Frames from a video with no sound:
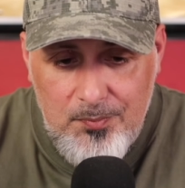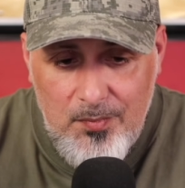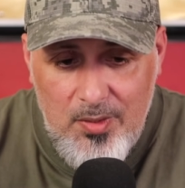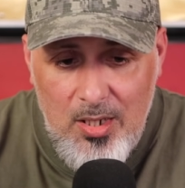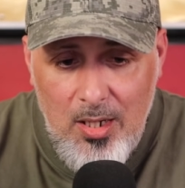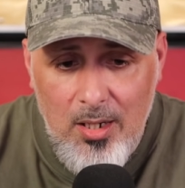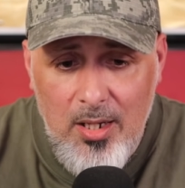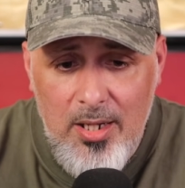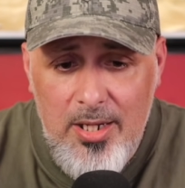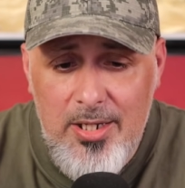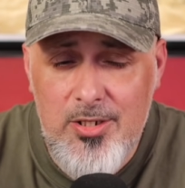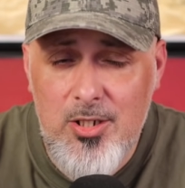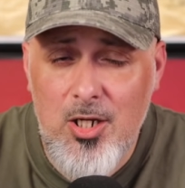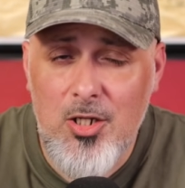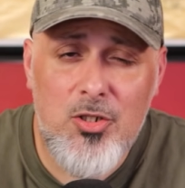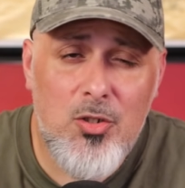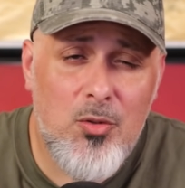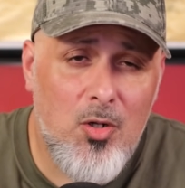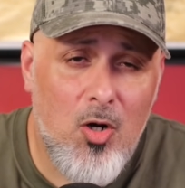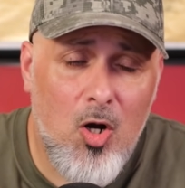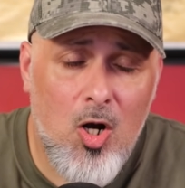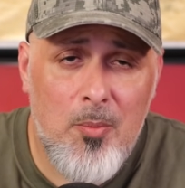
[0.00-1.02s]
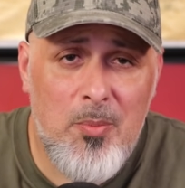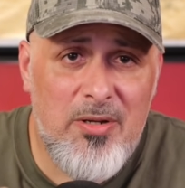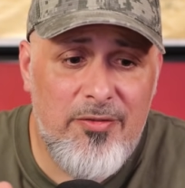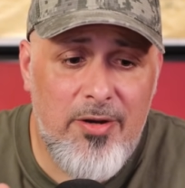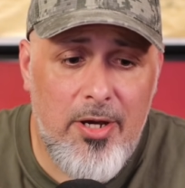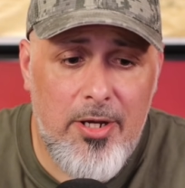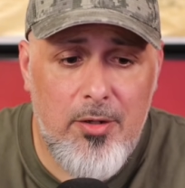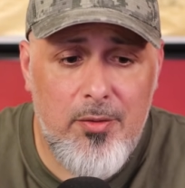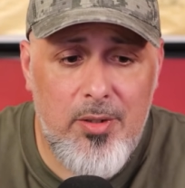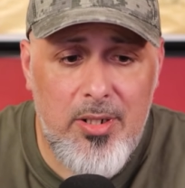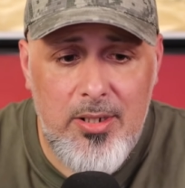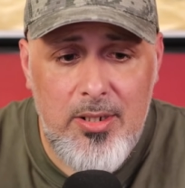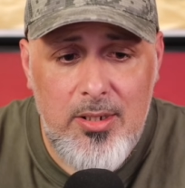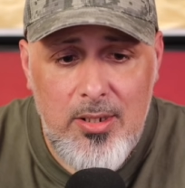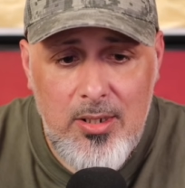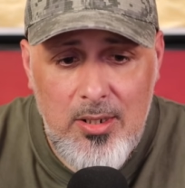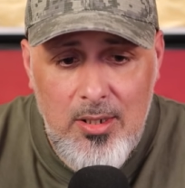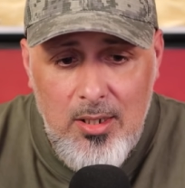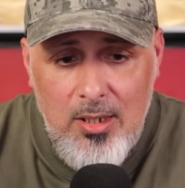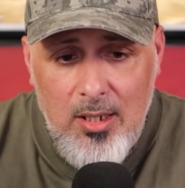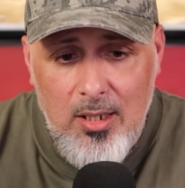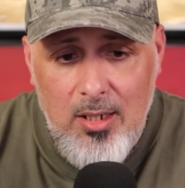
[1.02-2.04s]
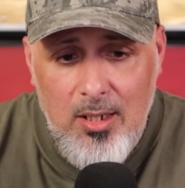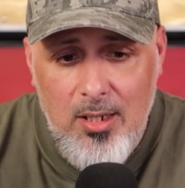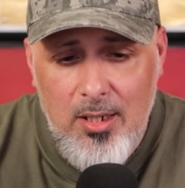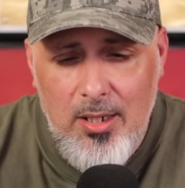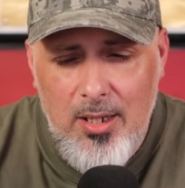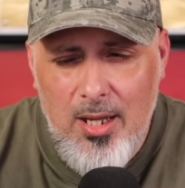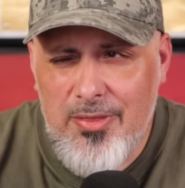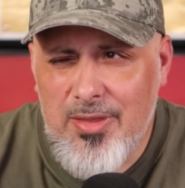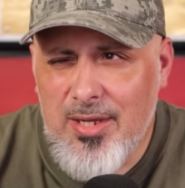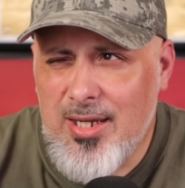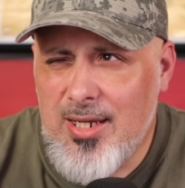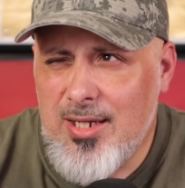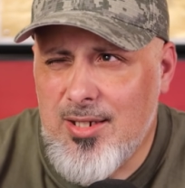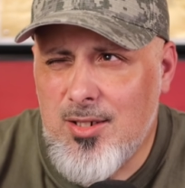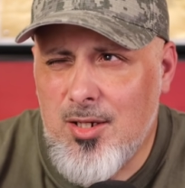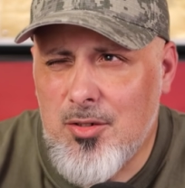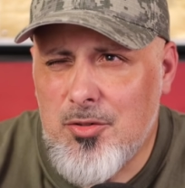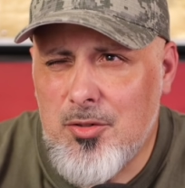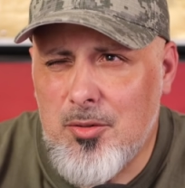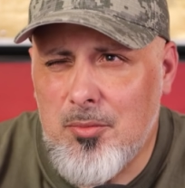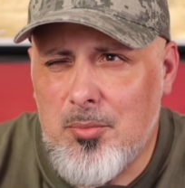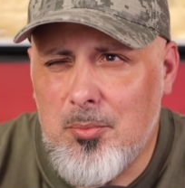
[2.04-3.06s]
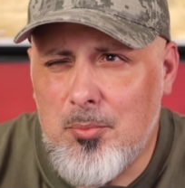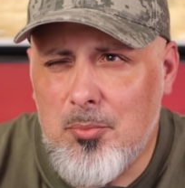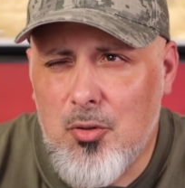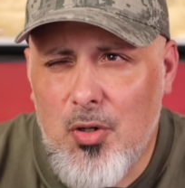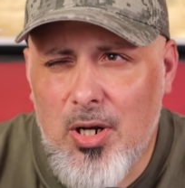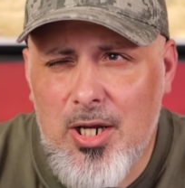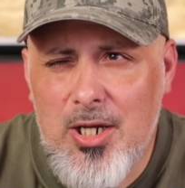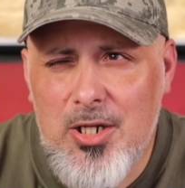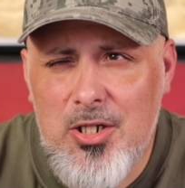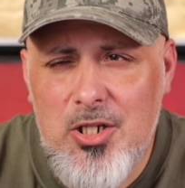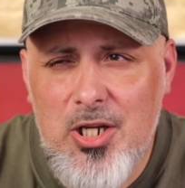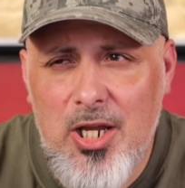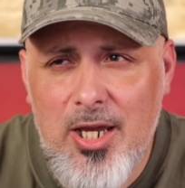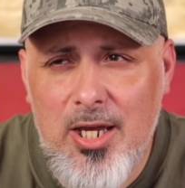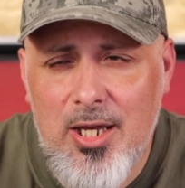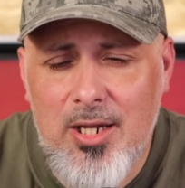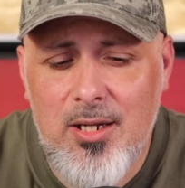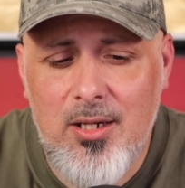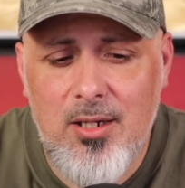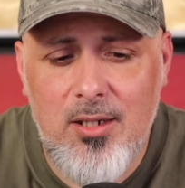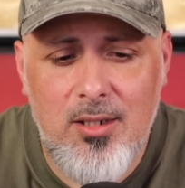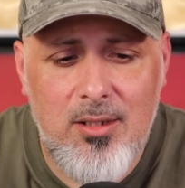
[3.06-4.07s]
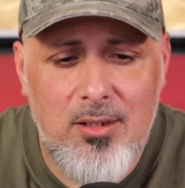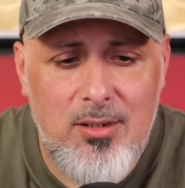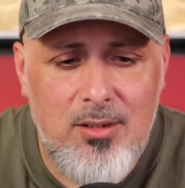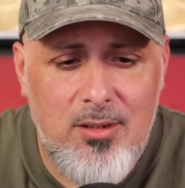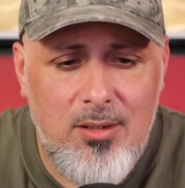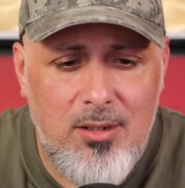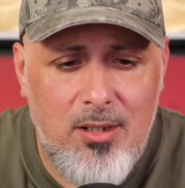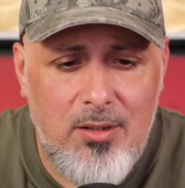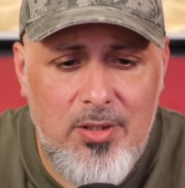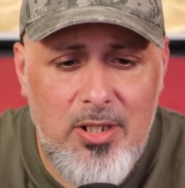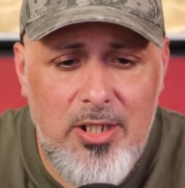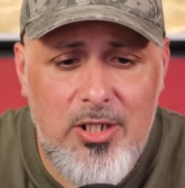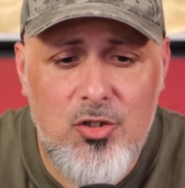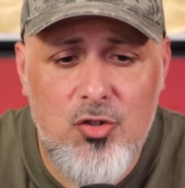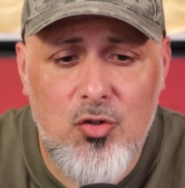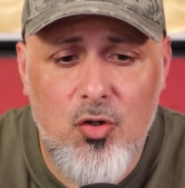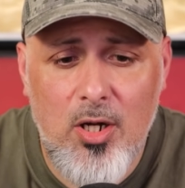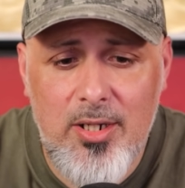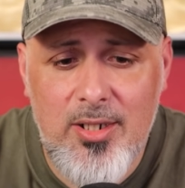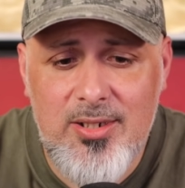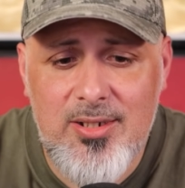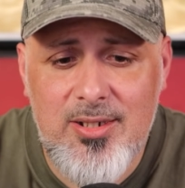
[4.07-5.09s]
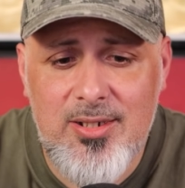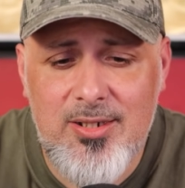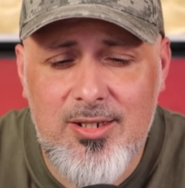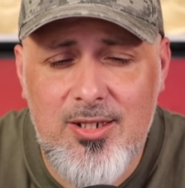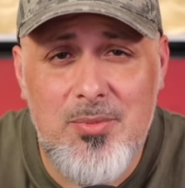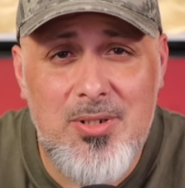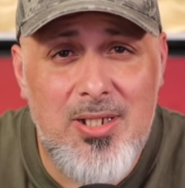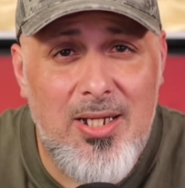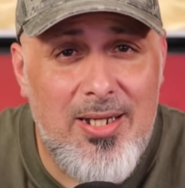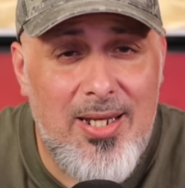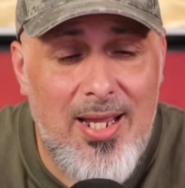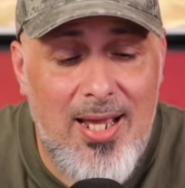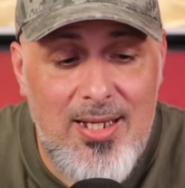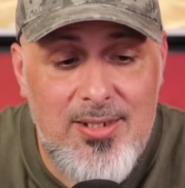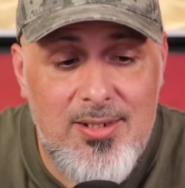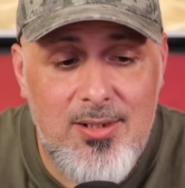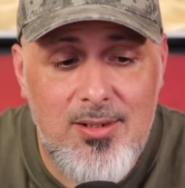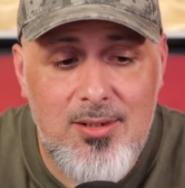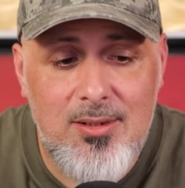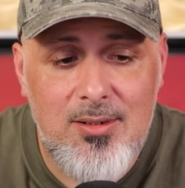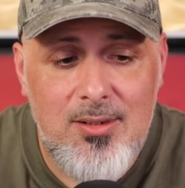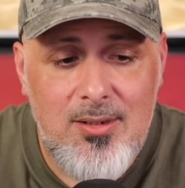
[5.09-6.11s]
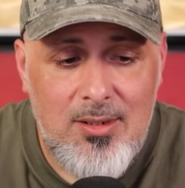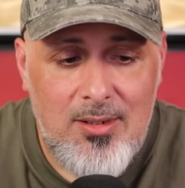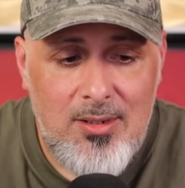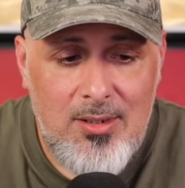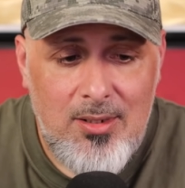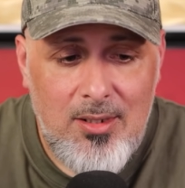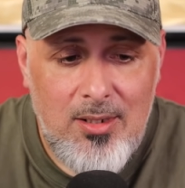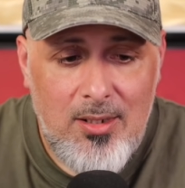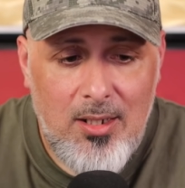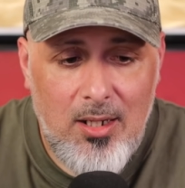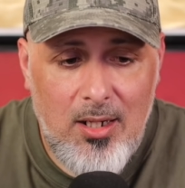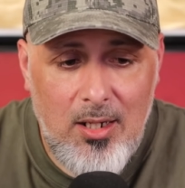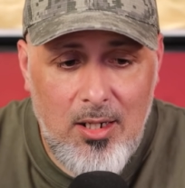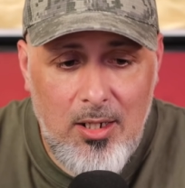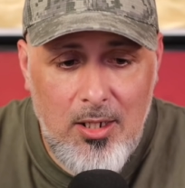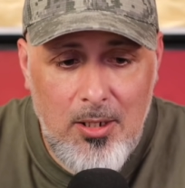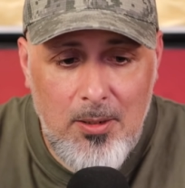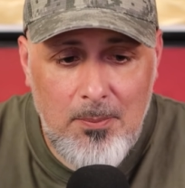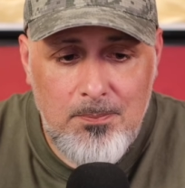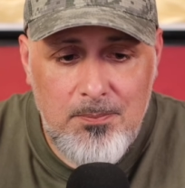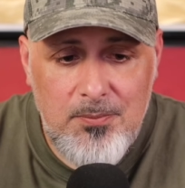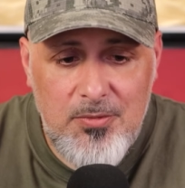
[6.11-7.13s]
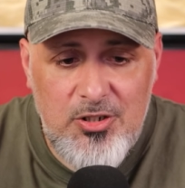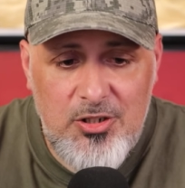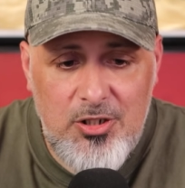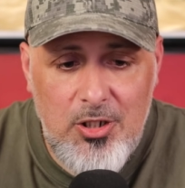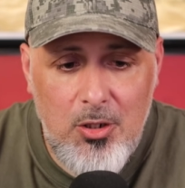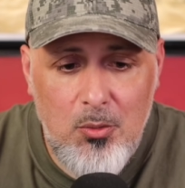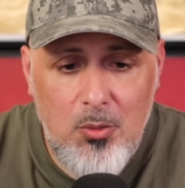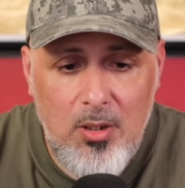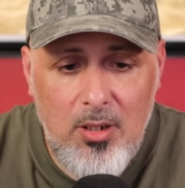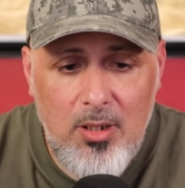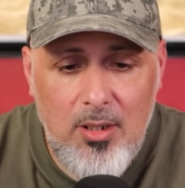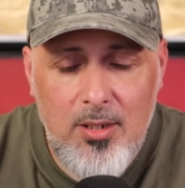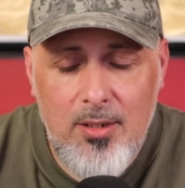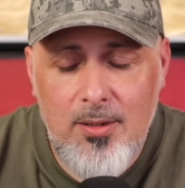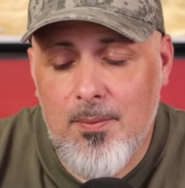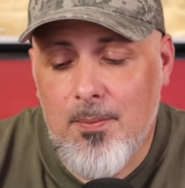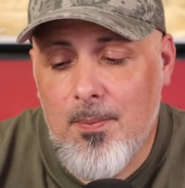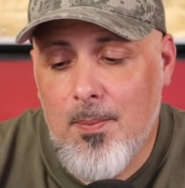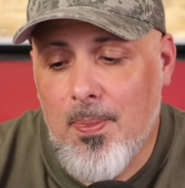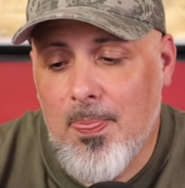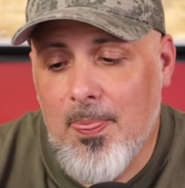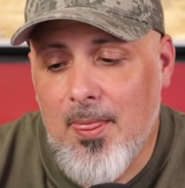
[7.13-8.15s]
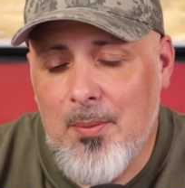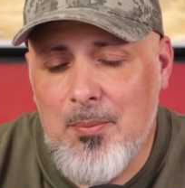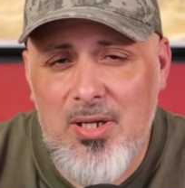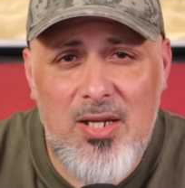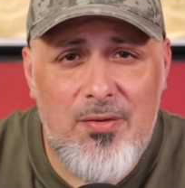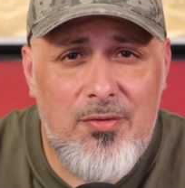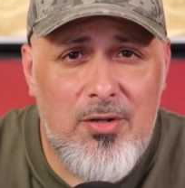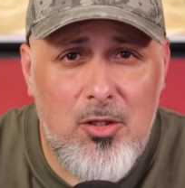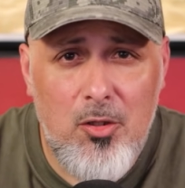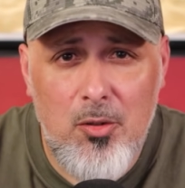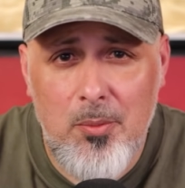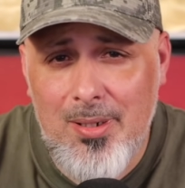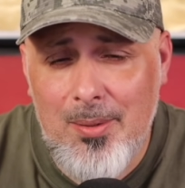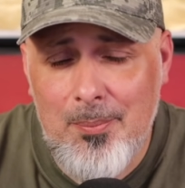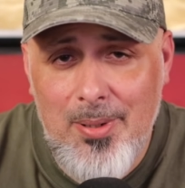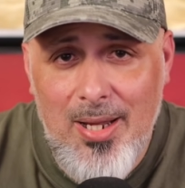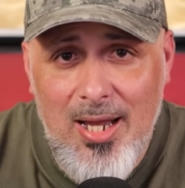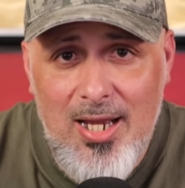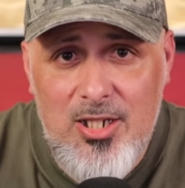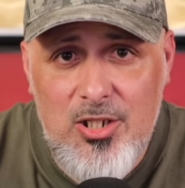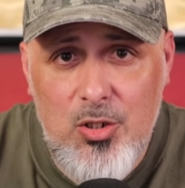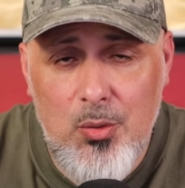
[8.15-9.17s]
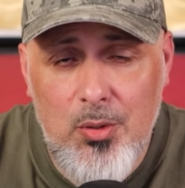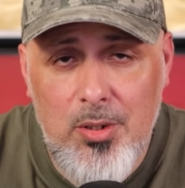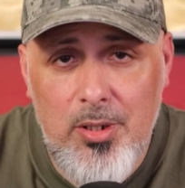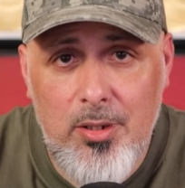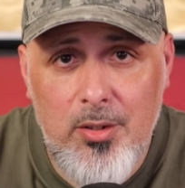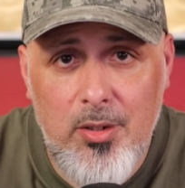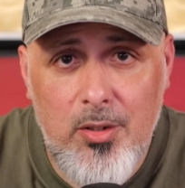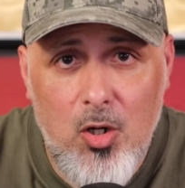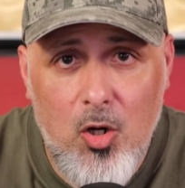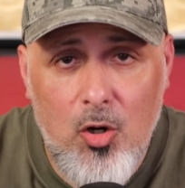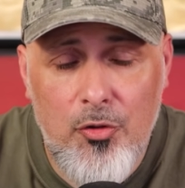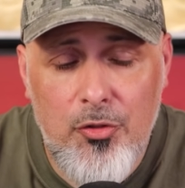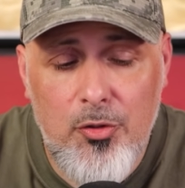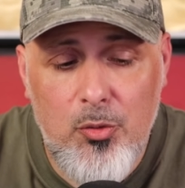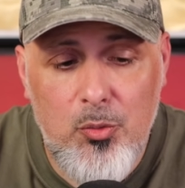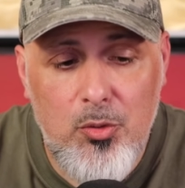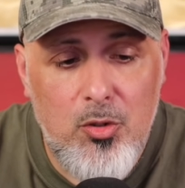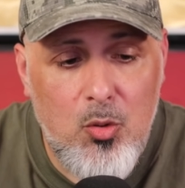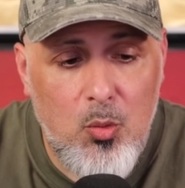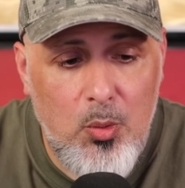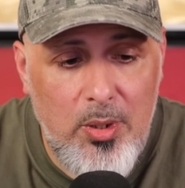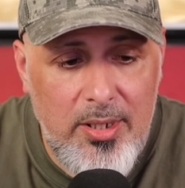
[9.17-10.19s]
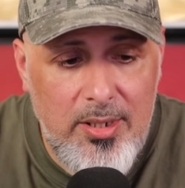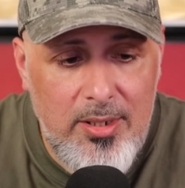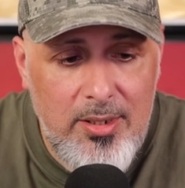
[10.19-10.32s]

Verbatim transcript: Uh, he's also an Army veteran. Uh, I think he's also branch head of electronic systems at NASA. Um, so let me give you a little bit of backstory on Arthur real quick.